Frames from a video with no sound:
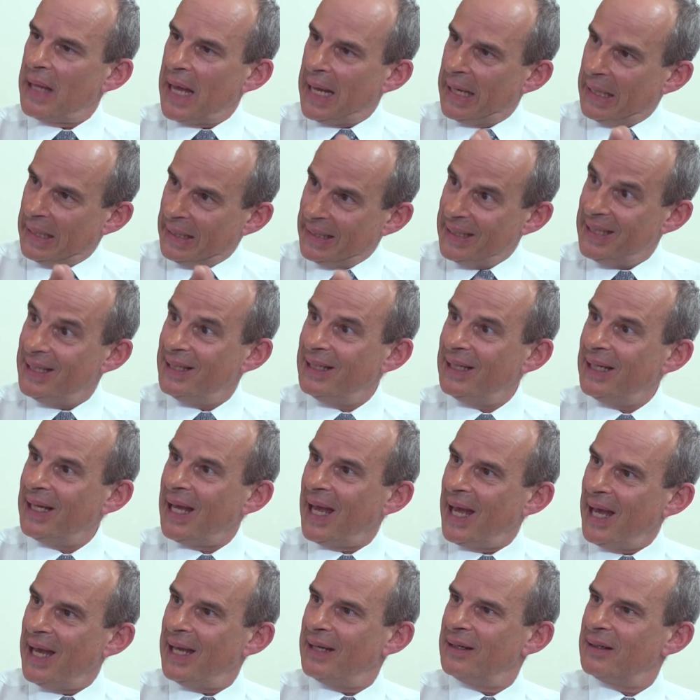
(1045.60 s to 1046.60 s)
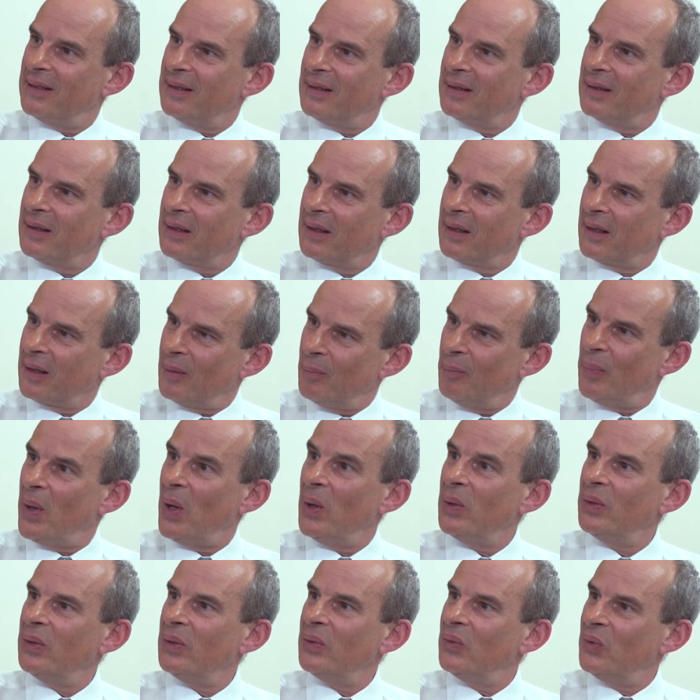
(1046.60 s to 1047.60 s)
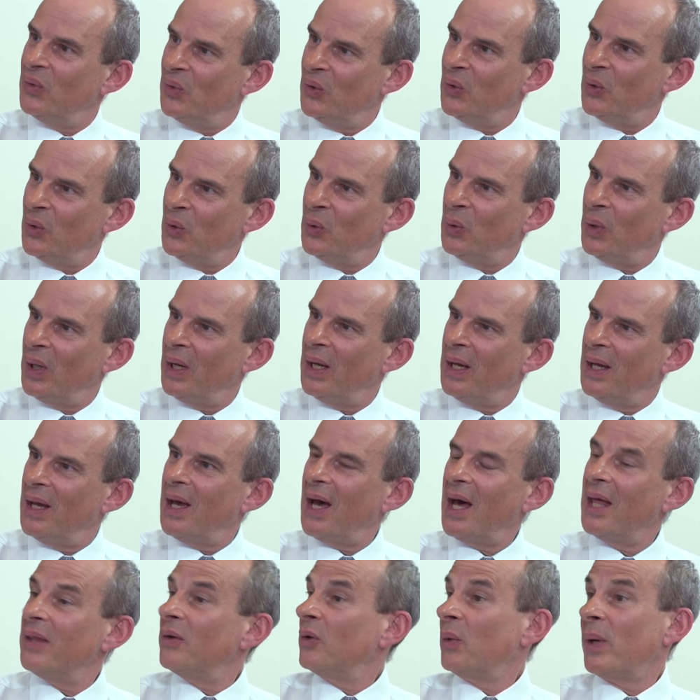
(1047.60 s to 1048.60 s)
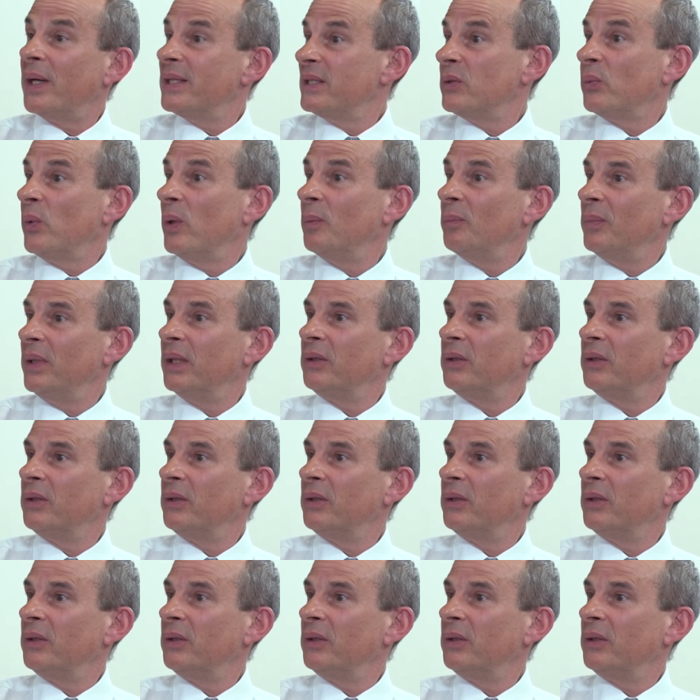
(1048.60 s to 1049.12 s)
leading-edge component too, otherwise it won't be